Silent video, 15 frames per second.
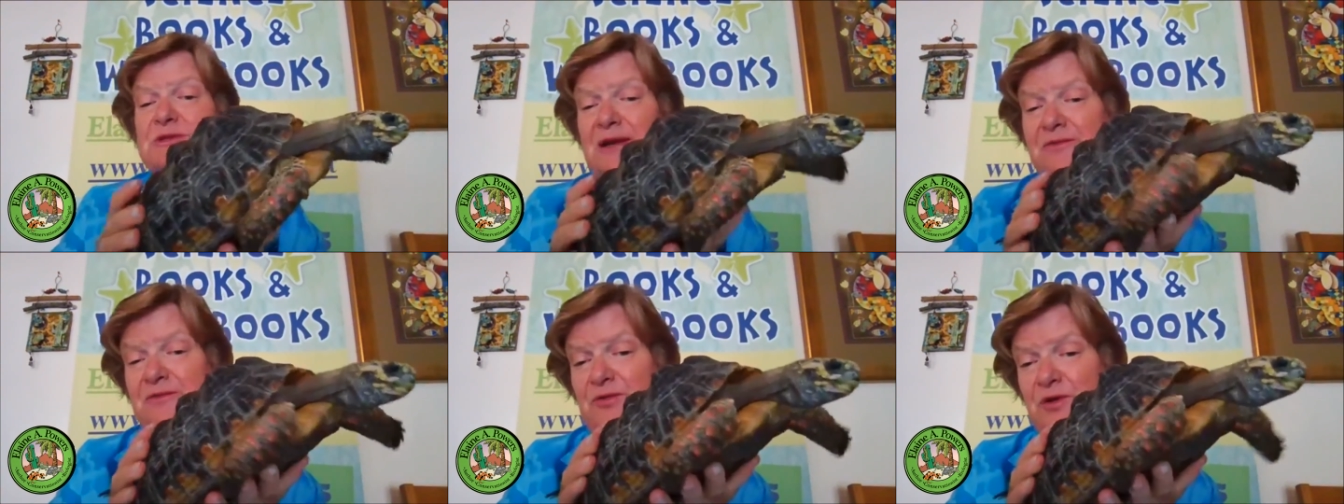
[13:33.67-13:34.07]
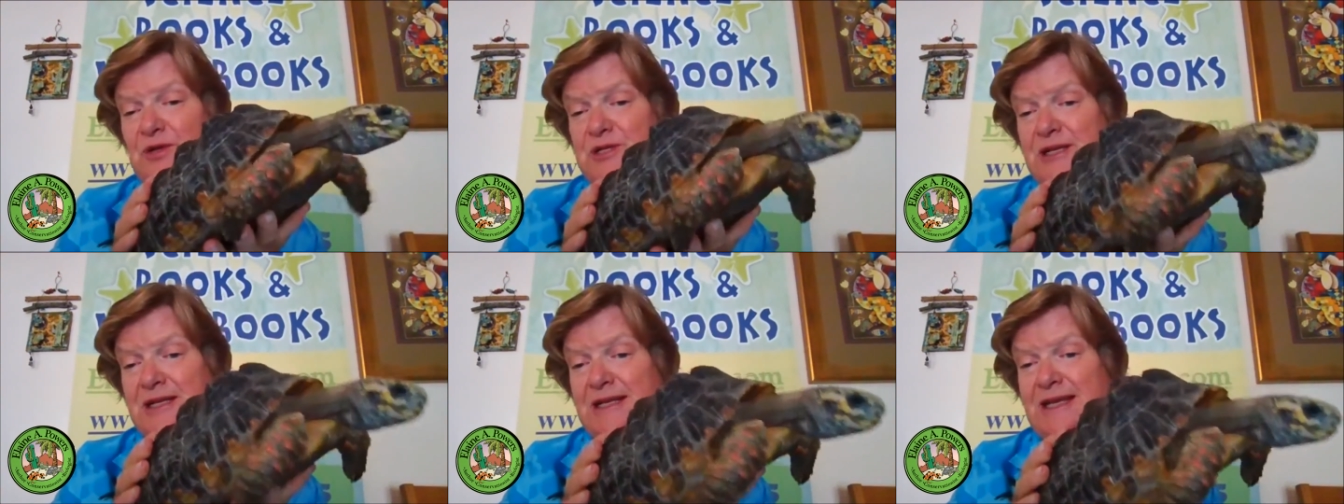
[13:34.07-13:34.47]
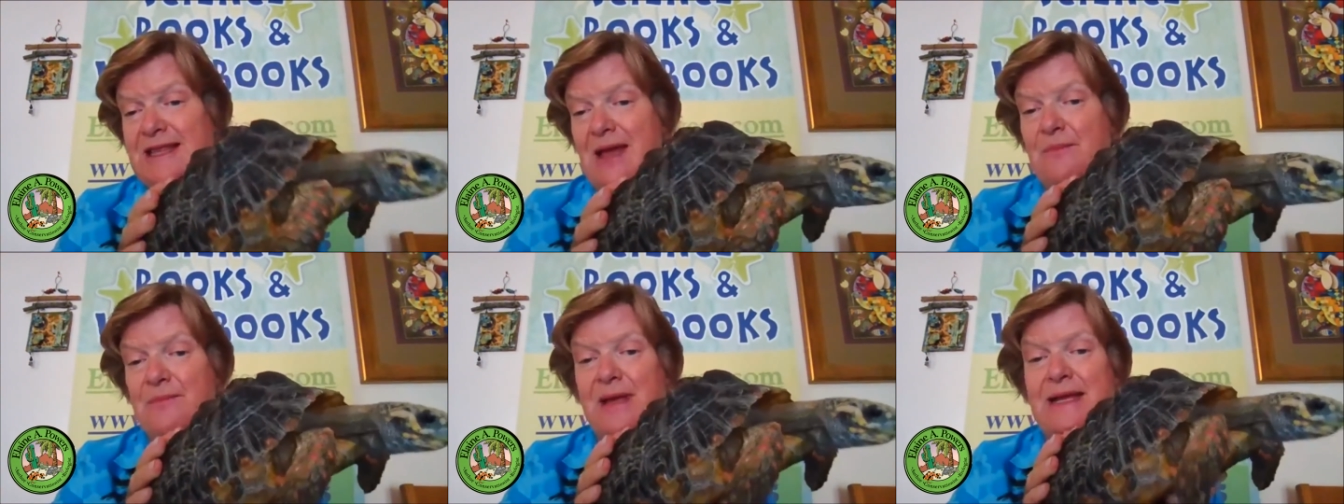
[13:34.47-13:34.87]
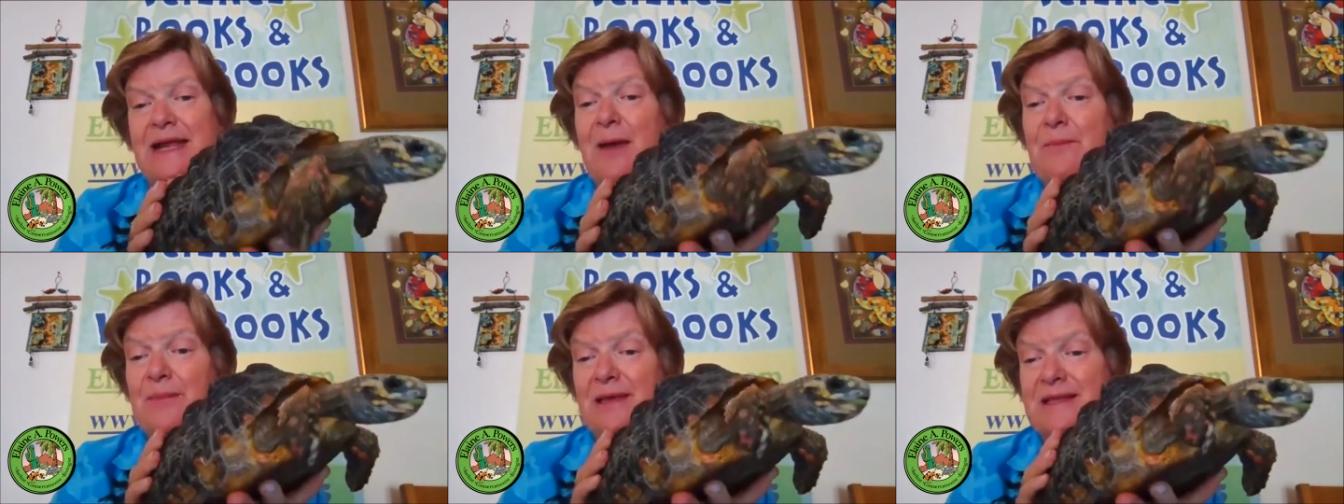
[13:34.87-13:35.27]
Unfortunately, that may
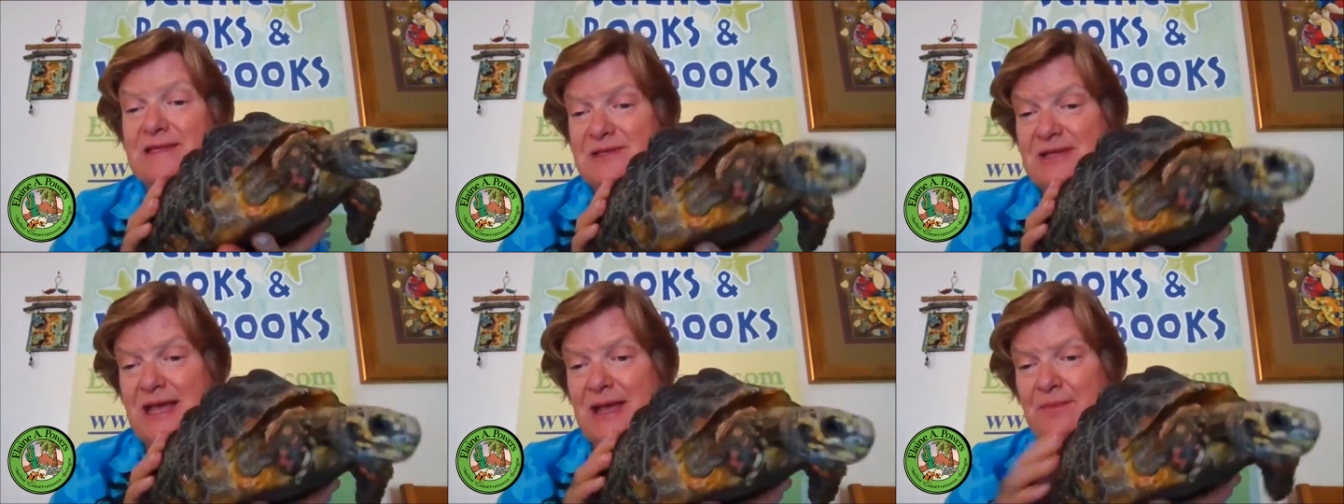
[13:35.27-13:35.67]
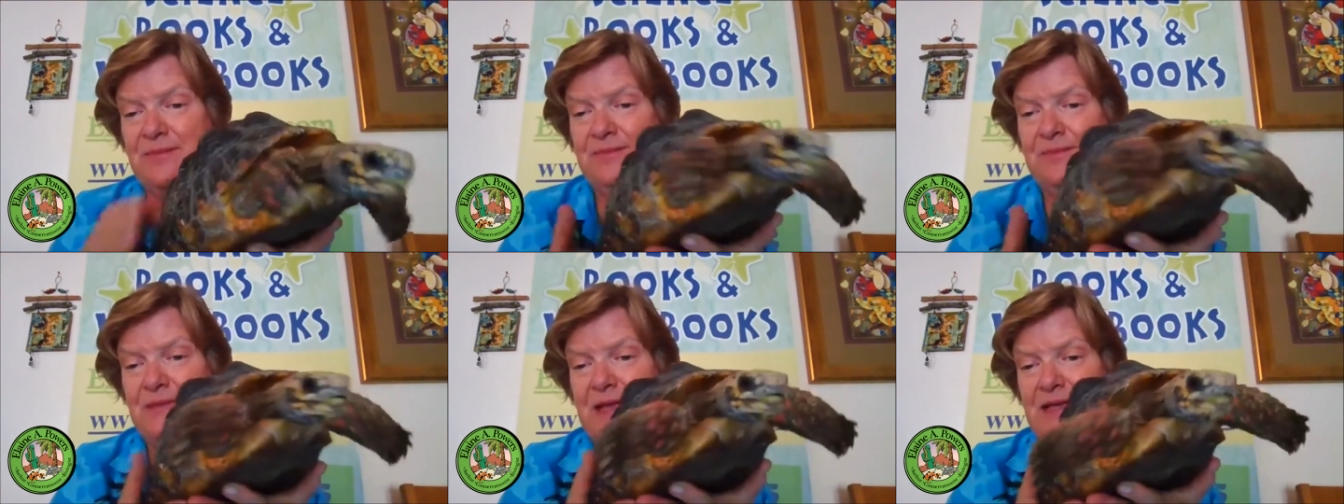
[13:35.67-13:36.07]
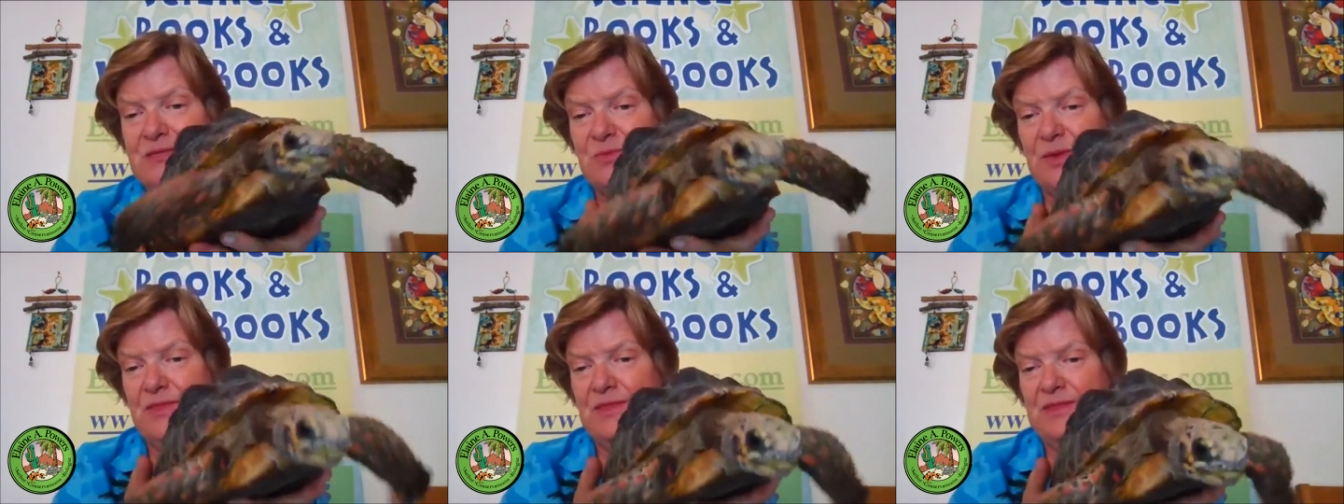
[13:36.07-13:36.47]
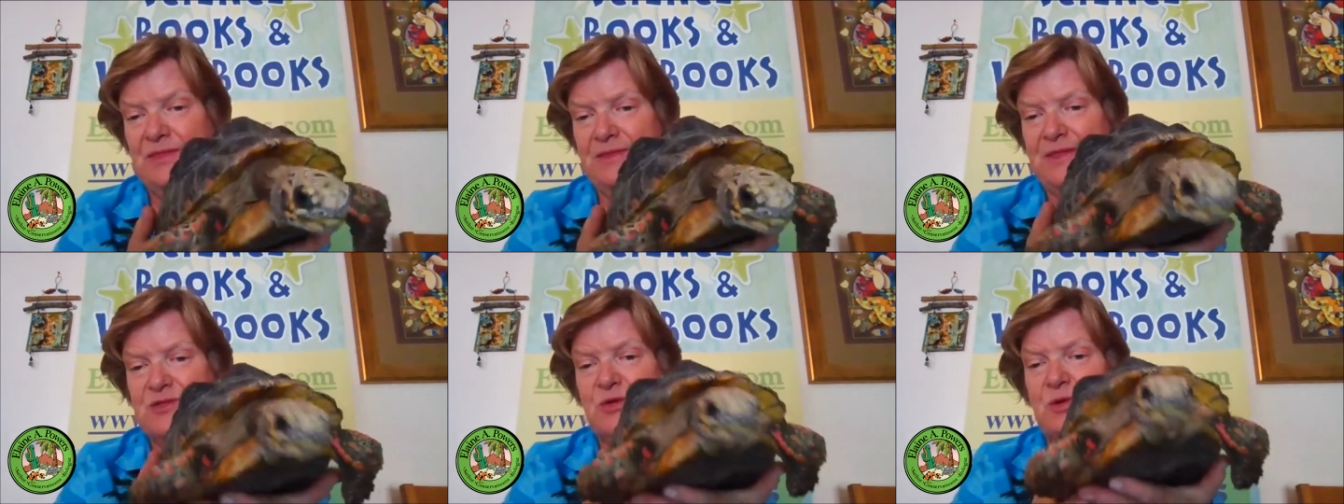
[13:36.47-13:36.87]
not be the same as what
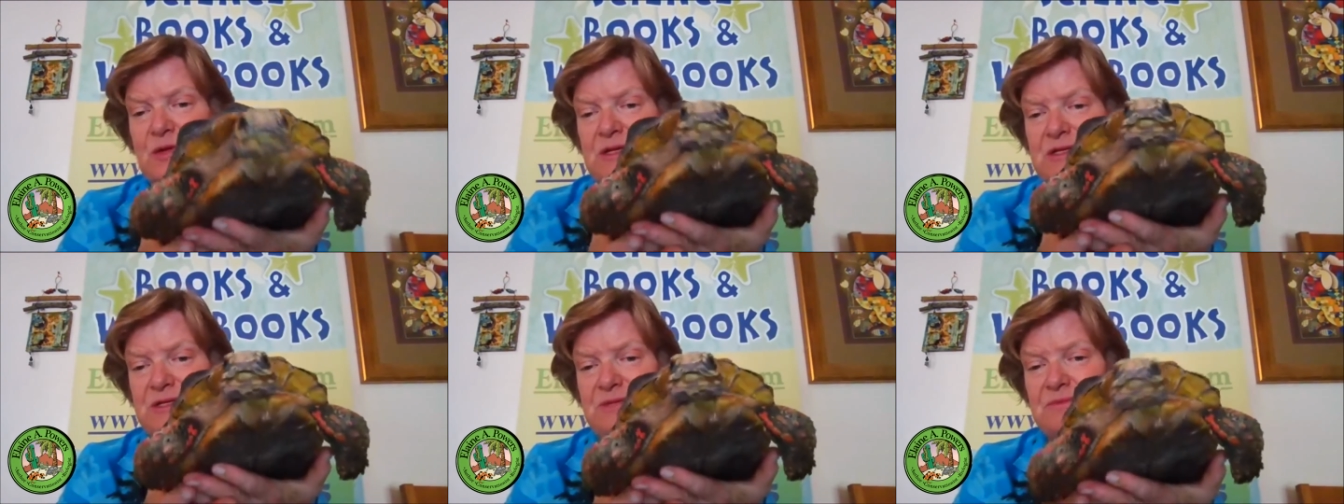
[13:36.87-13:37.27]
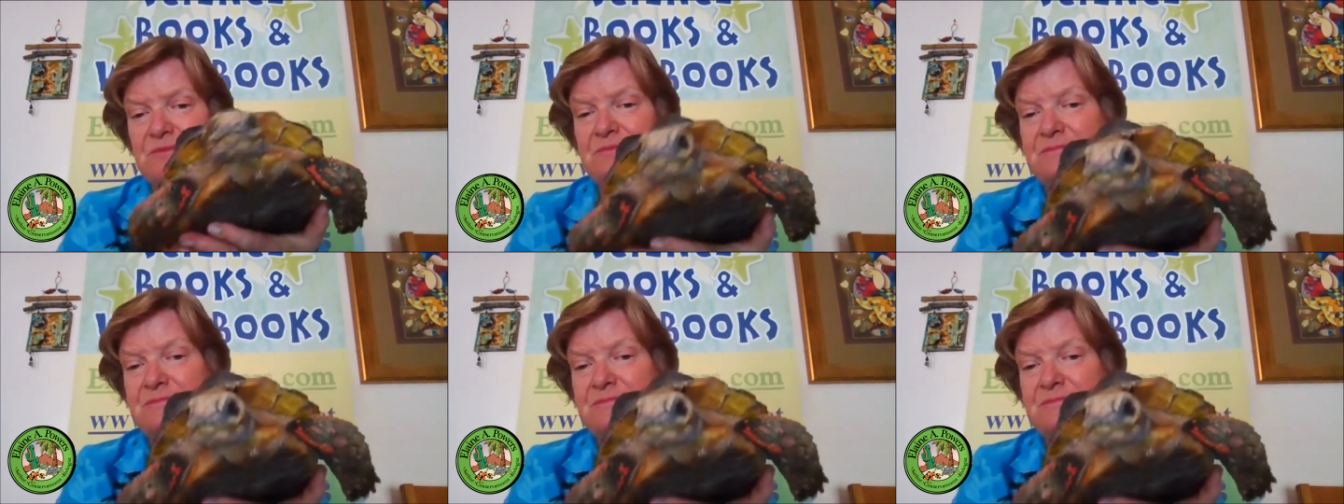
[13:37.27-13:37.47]
the tortoise